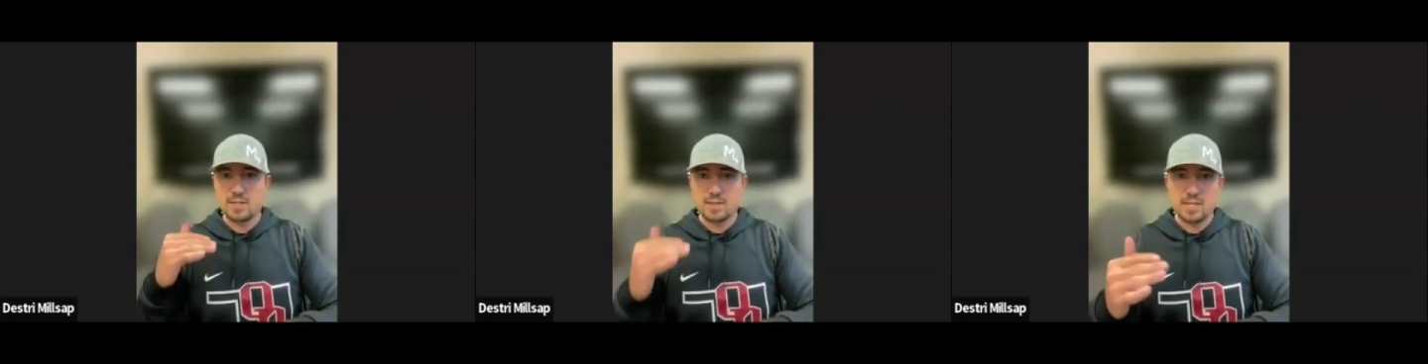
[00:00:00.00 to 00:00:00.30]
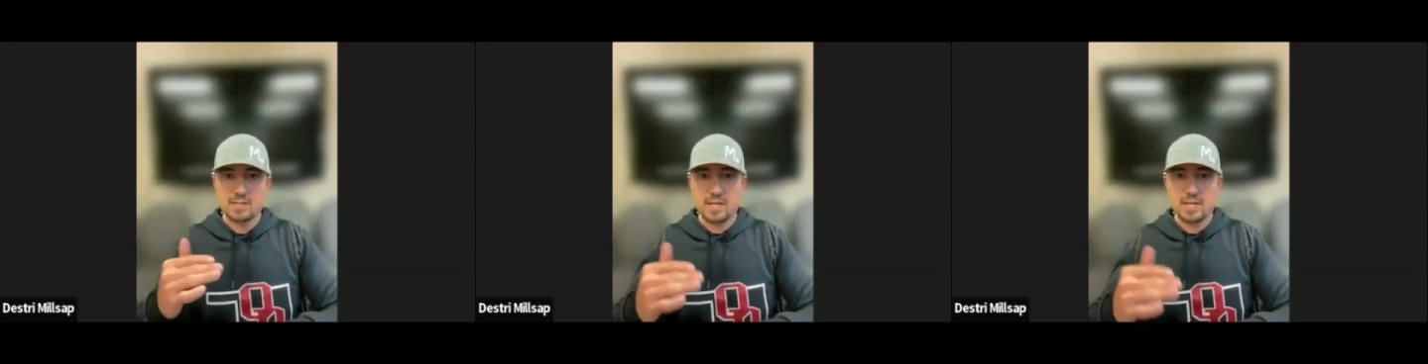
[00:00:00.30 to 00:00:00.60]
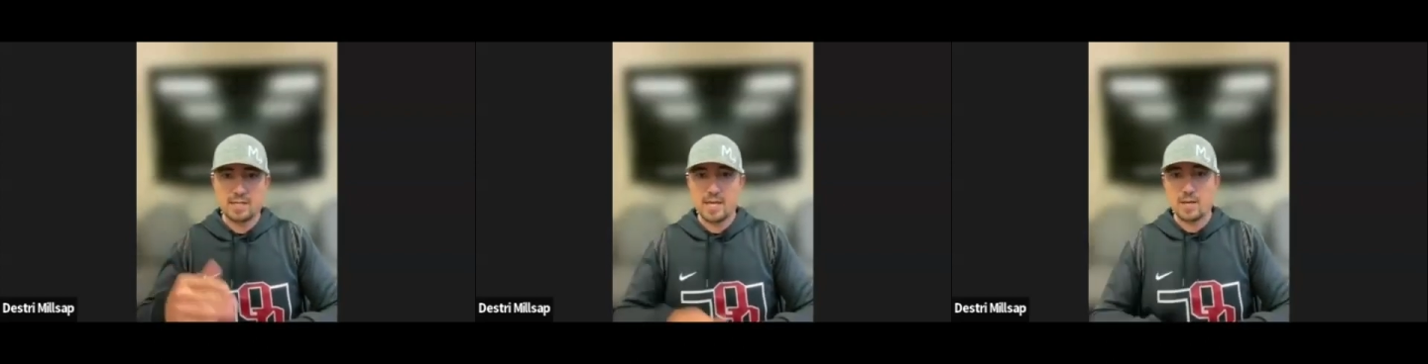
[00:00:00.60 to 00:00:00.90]
and things
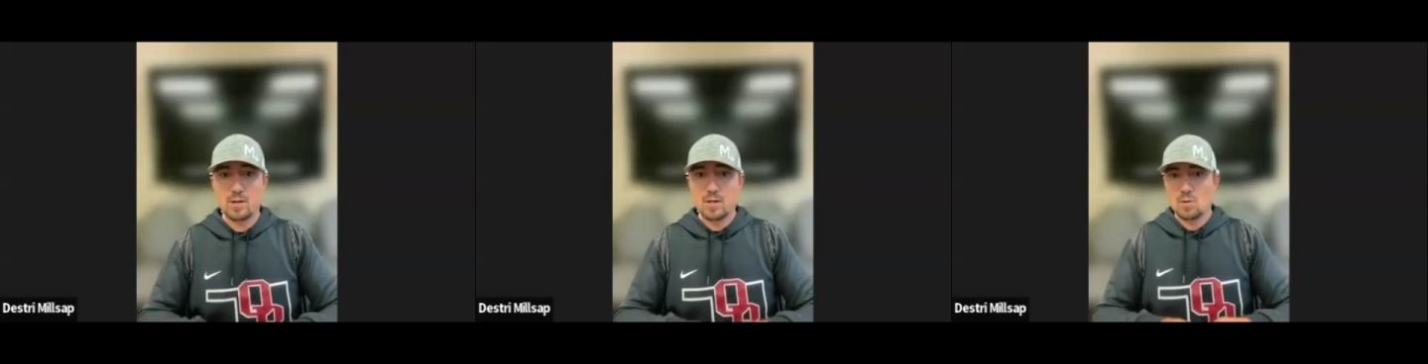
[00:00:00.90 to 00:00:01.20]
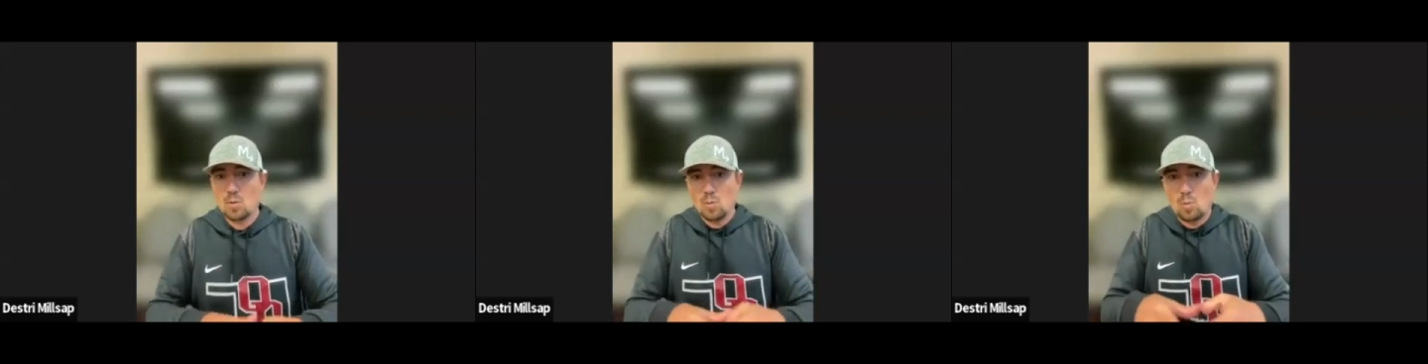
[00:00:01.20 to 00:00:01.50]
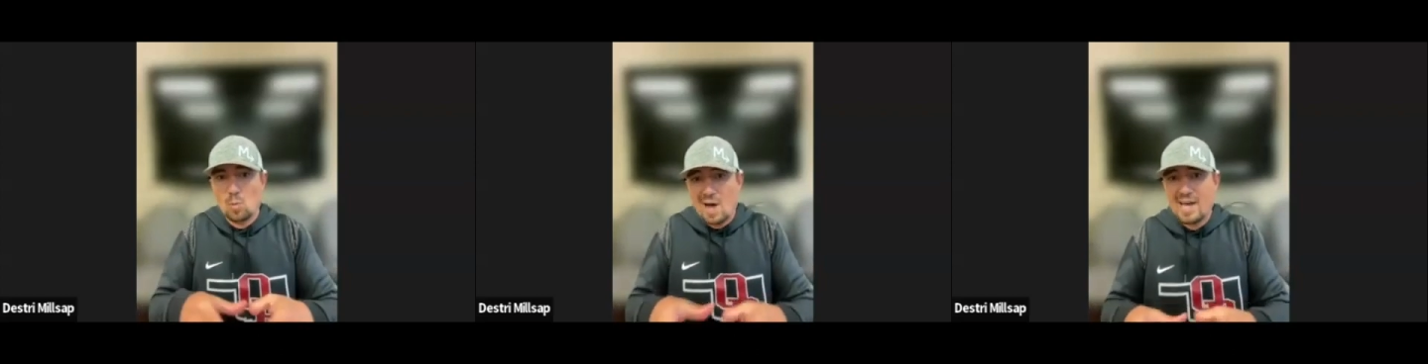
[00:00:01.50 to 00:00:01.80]
like that. Well,
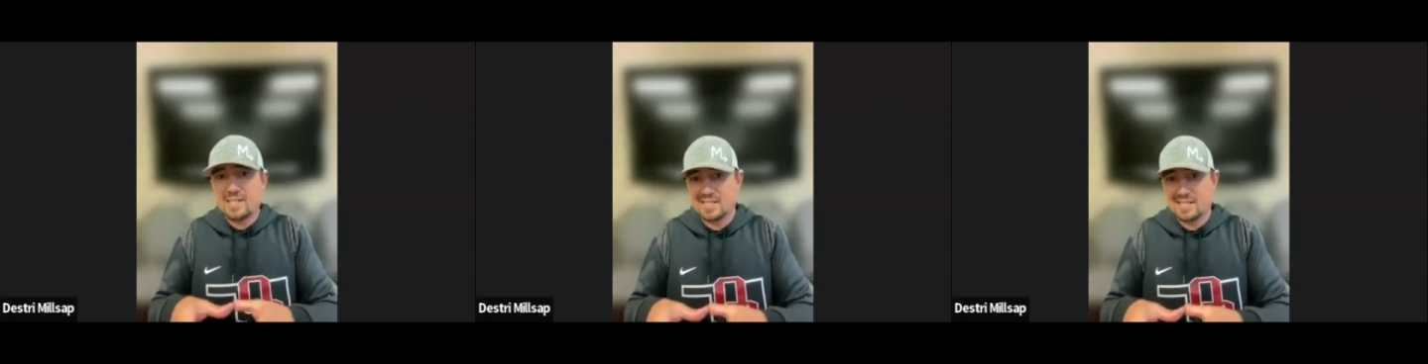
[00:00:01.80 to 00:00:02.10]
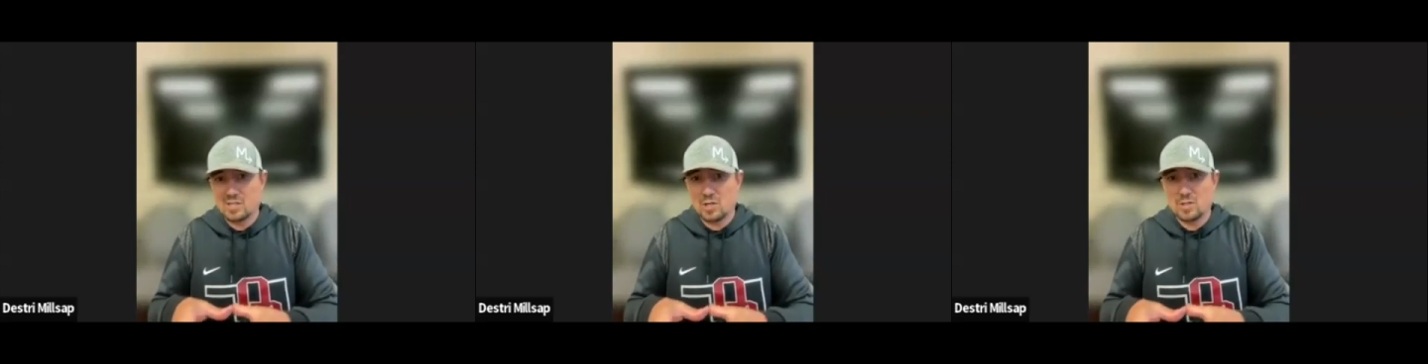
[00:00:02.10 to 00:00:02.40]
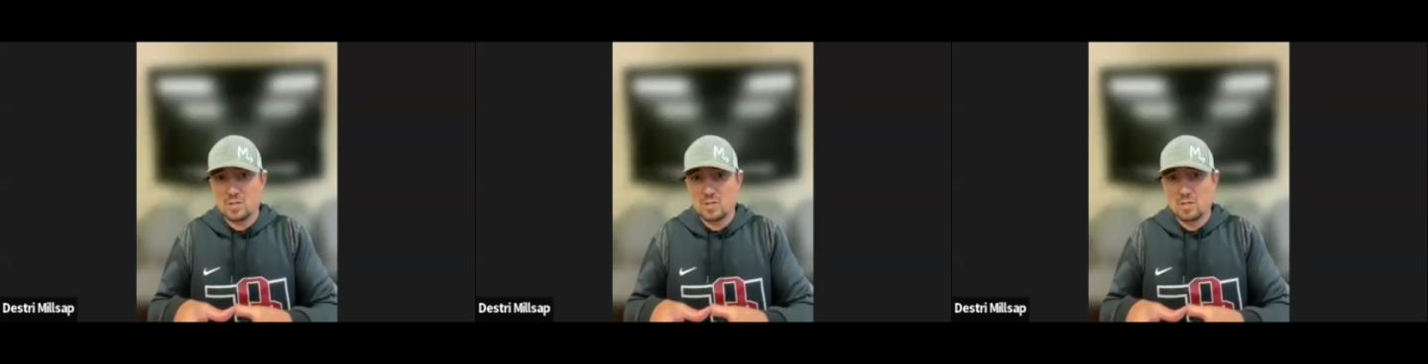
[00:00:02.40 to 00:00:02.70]
why does this hurt?